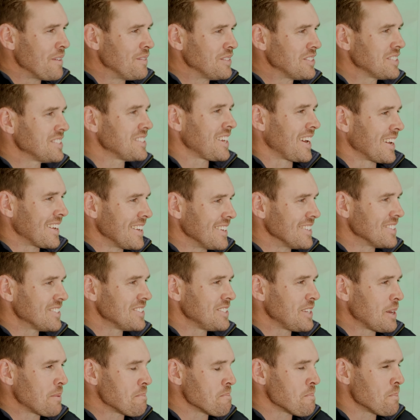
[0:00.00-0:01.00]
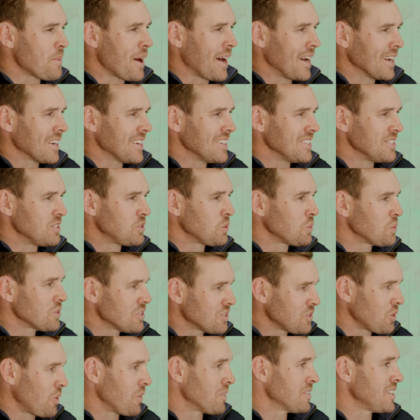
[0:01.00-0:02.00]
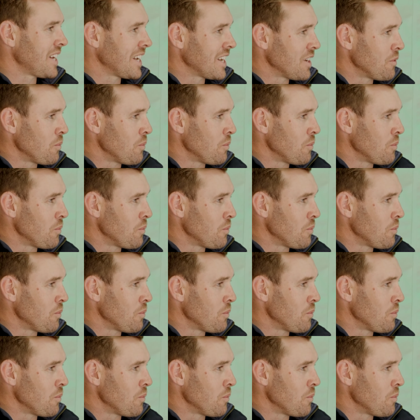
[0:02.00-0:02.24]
even just taking a step back and do a stock take